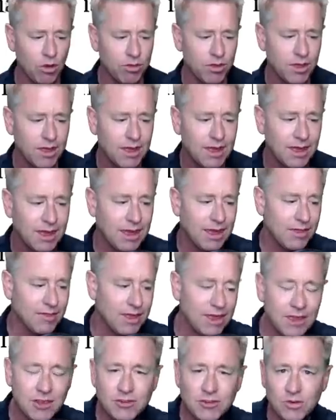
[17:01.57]
wealth
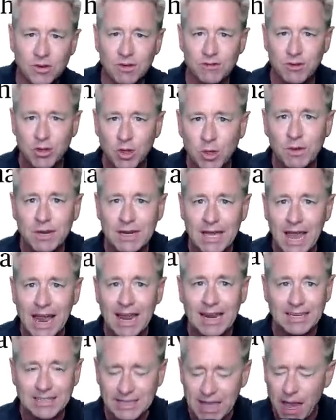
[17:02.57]
in the history of
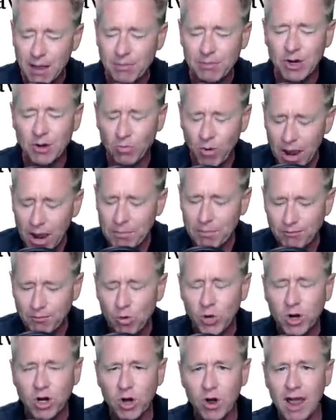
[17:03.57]
humankind is happening right
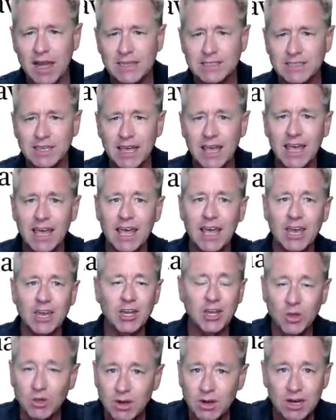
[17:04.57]
before your eyes. And
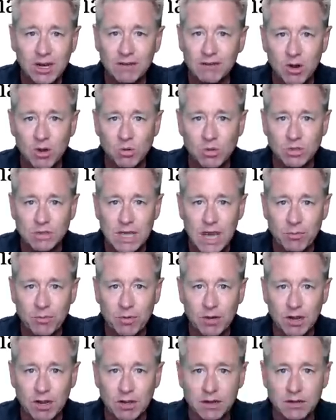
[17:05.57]
you didn't even know it was
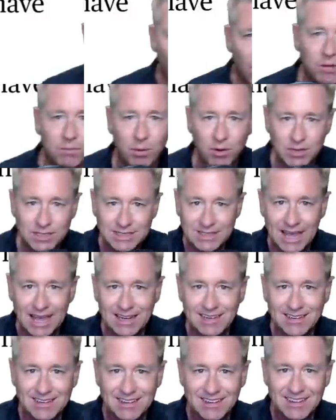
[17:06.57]
happening. But one
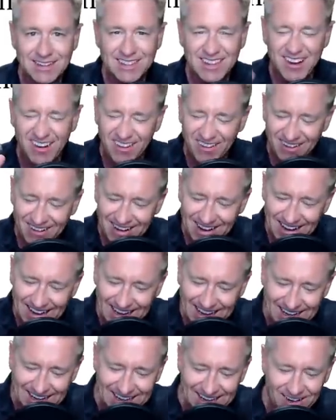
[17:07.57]
percent, they're
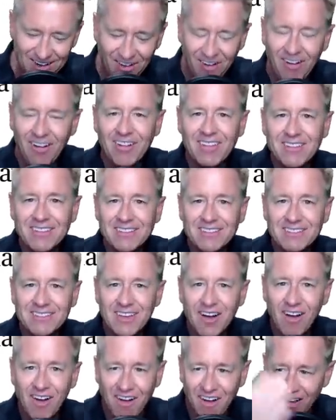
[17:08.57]
eating it all,
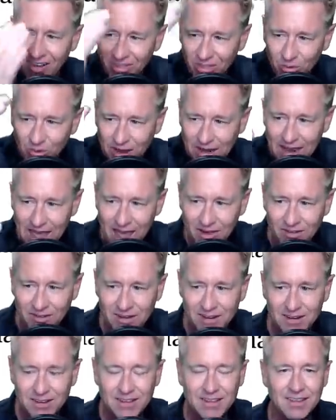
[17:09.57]
all the way
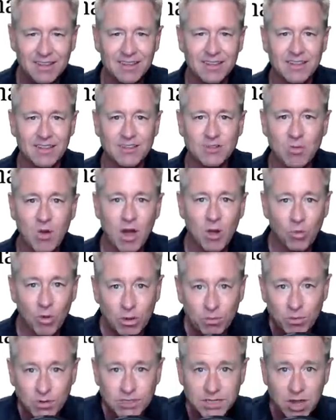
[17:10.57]
down. That's why
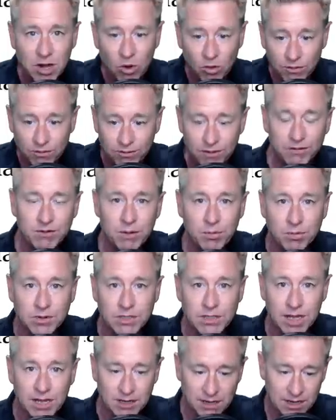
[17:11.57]
one percent own fifty
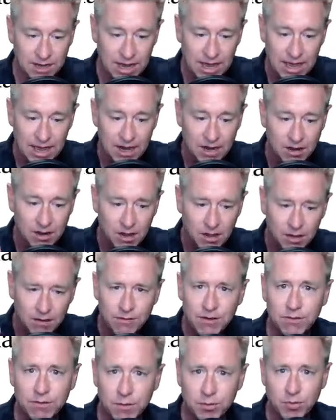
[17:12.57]
percent and
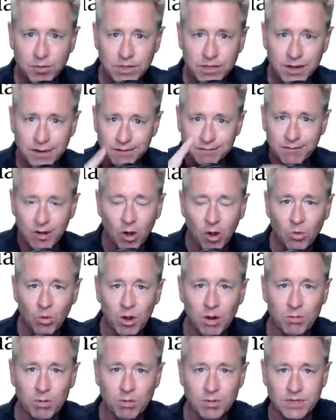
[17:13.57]
fifty percent own
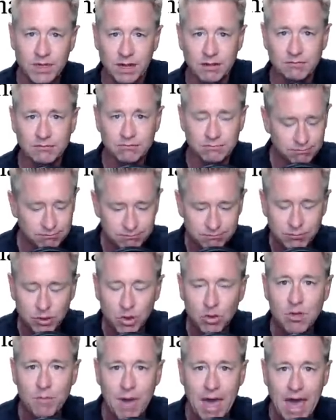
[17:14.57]
one percent.
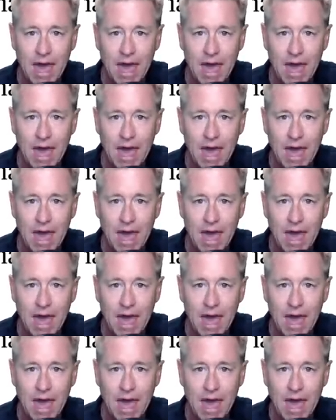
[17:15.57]
Do the